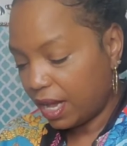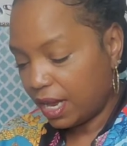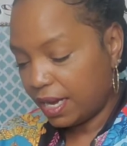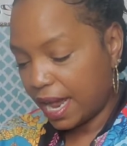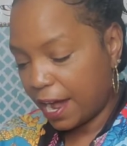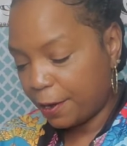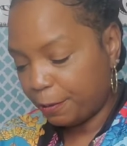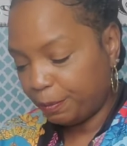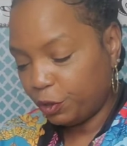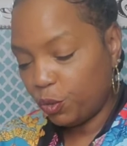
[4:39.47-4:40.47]
Now,
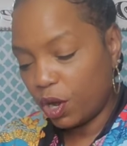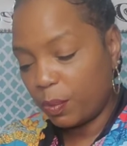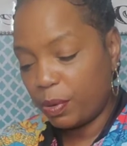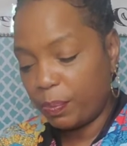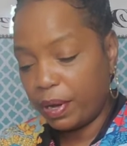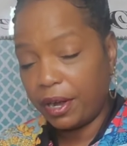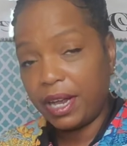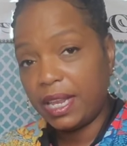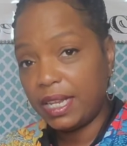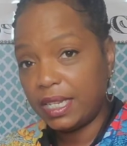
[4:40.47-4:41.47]
you want to prepare
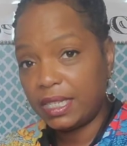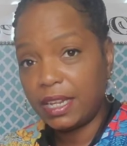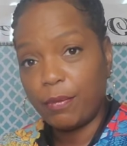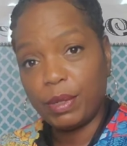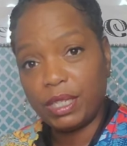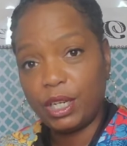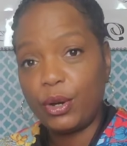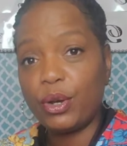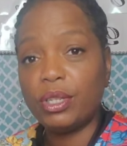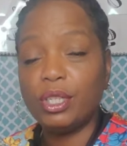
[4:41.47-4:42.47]
a list of
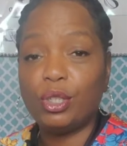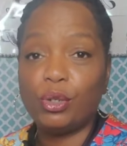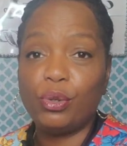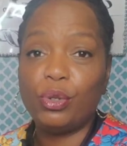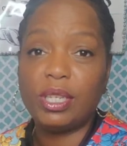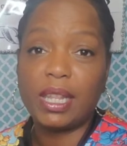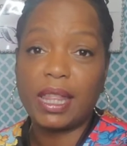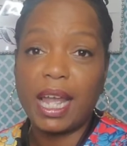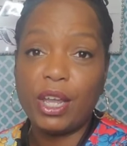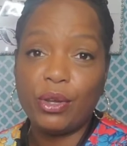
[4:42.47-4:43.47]
materials and tools that
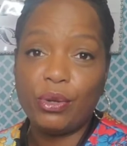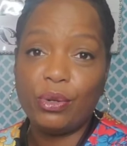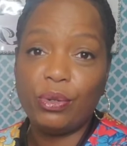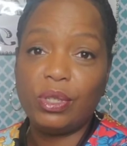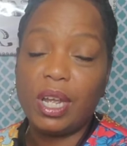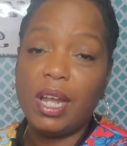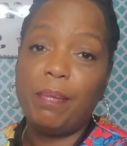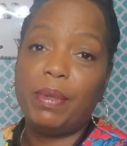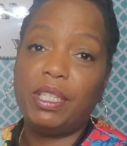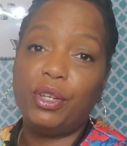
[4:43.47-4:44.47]
they use,
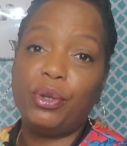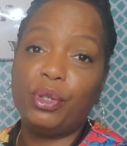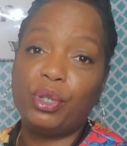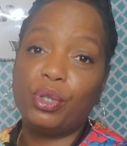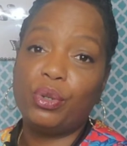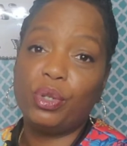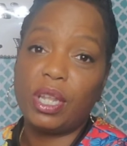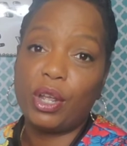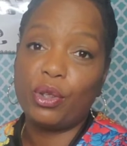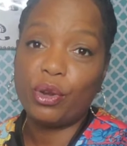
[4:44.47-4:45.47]
materials and tools
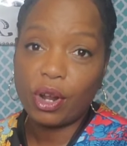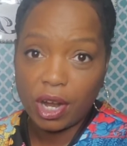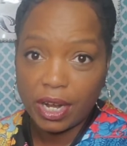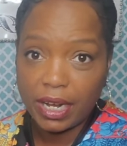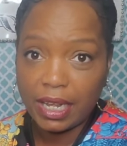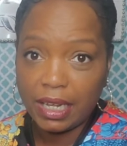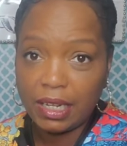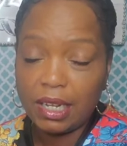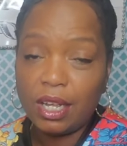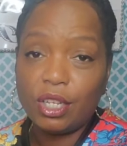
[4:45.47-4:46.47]
that you're going to
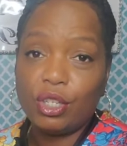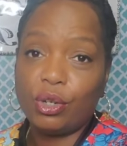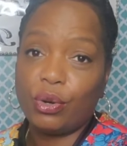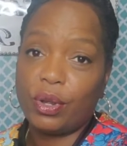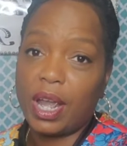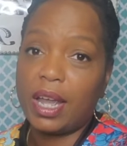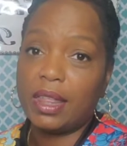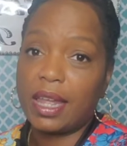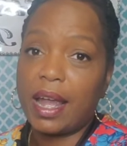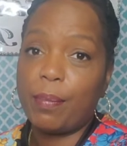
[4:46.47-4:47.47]
need to create
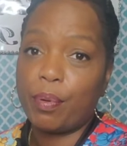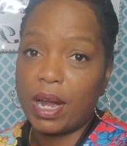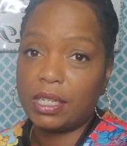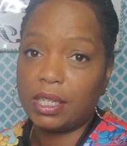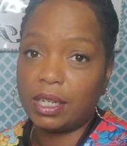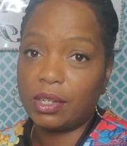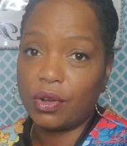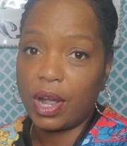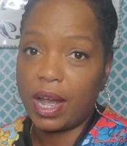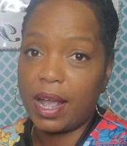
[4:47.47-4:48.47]
that project,
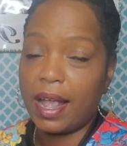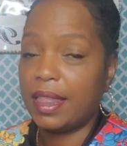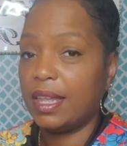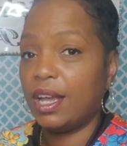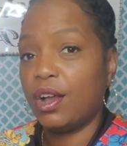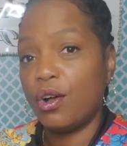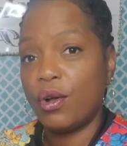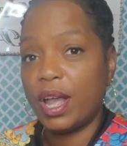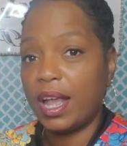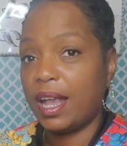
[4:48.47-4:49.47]
okay? And then go
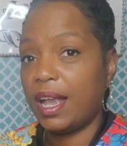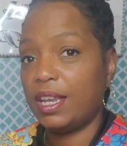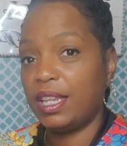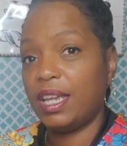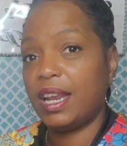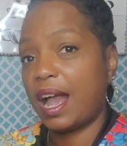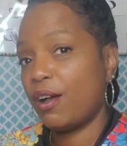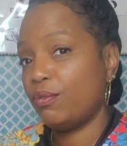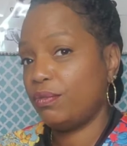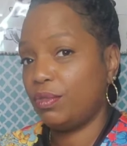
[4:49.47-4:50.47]
ahead and then
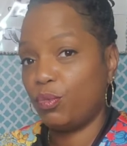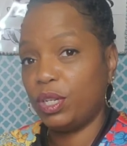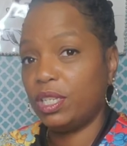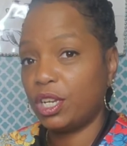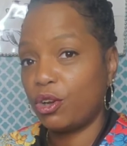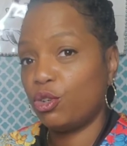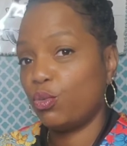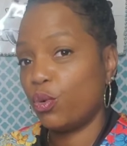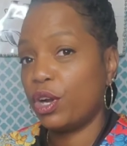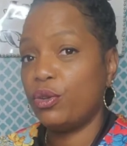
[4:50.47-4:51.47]
I'll research
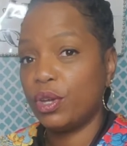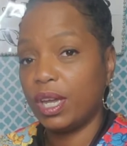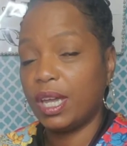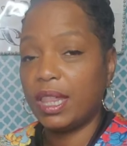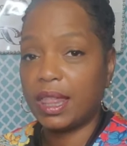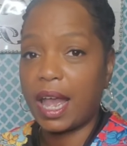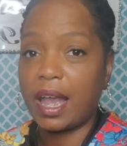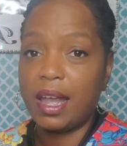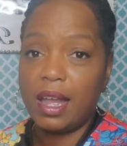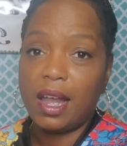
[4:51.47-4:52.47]
where you can get
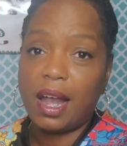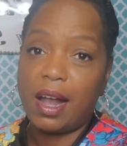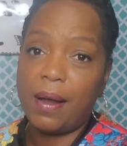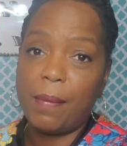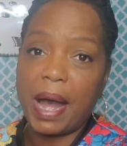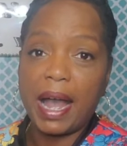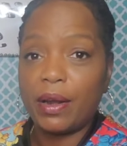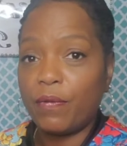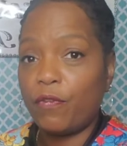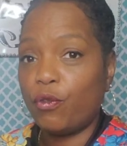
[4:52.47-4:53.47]
that
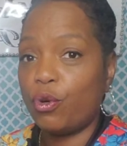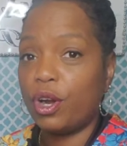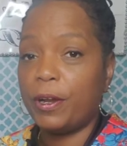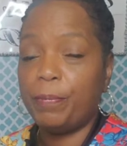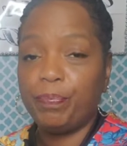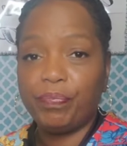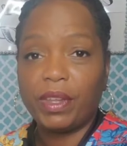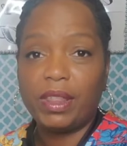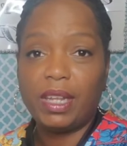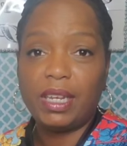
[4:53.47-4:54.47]
item for
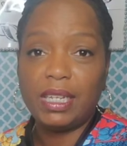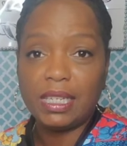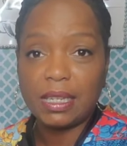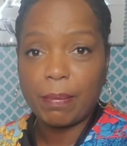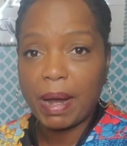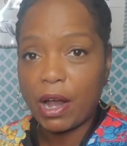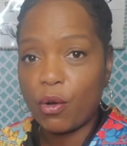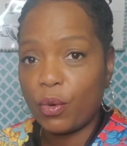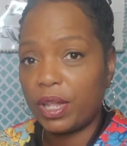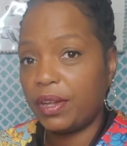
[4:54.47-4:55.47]
the least amount,
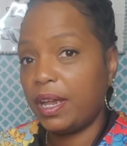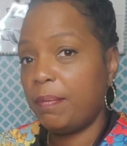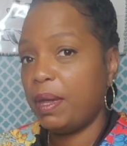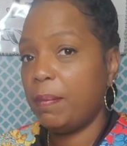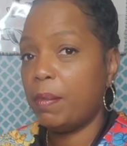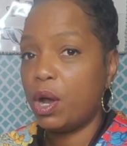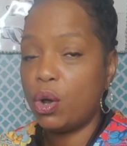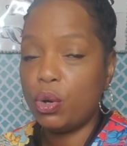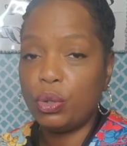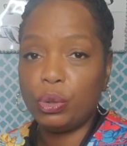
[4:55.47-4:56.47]
whether it be
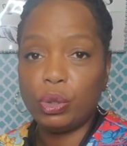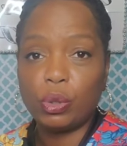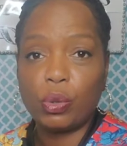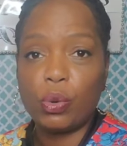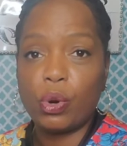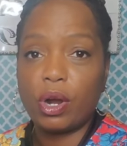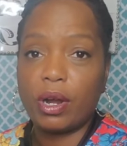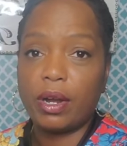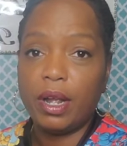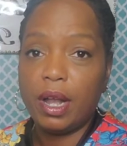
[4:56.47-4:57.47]
molds or